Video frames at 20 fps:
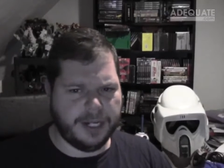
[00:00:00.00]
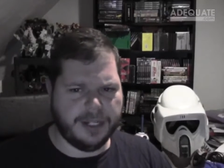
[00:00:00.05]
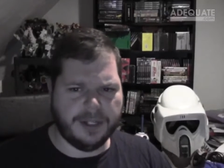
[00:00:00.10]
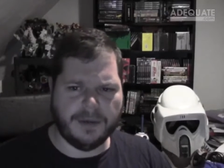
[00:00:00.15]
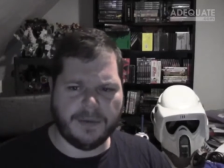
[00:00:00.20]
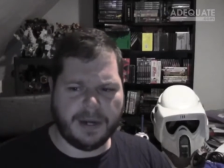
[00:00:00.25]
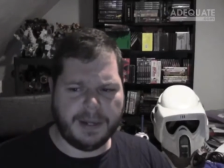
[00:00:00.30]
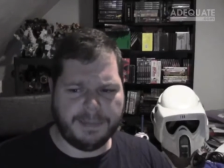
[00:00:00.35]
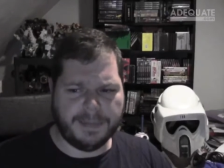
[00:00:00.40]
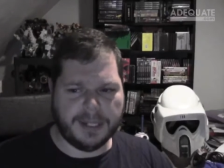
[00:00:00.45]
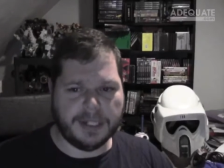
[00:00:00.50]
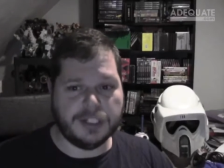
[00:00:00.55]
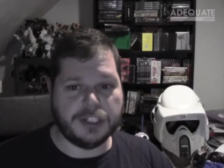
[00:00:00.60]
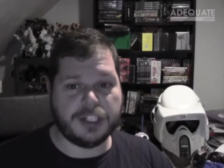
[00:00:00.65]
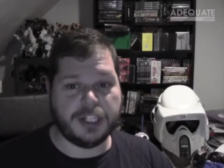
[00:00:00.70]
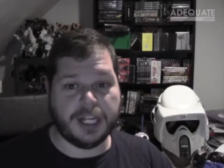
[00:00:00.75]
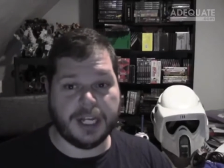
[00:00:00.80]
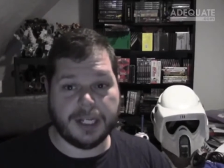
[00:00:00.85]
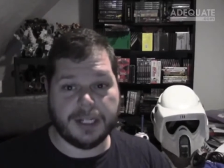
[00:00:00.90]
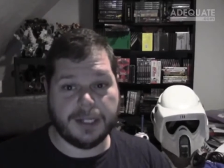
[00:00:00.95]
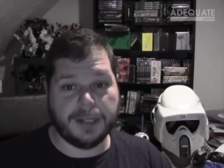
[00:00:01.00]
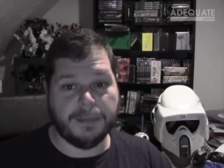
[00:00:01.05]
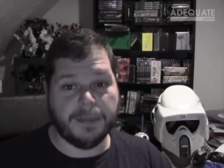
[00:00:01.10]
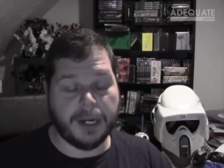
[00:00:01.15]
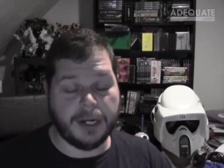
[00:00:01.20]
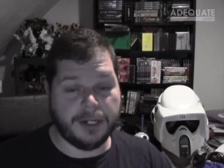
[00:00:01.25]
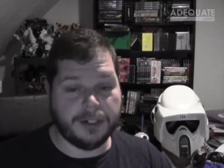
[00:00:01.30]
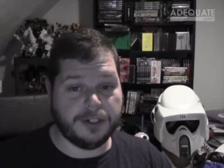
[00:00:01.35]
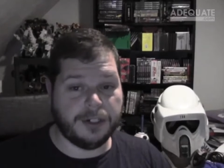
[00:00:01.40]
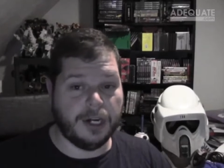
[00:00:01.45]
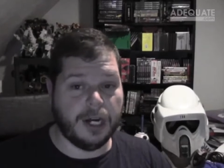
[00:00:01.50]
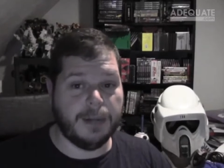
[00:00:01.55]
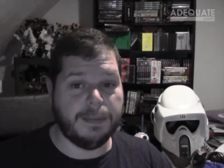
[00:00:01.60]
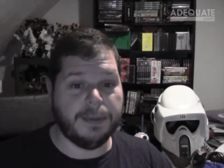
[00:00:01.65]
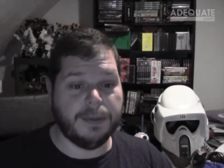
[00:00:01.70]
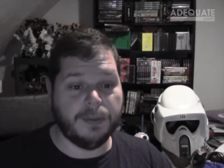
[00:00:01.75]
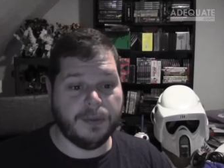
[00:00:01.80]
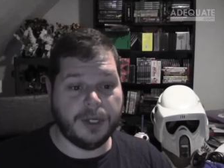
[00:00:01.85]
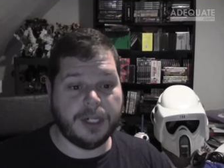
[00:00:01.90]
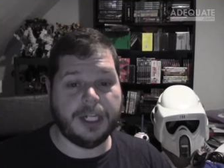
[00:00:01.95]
hitting the right buttons to get the monitor up and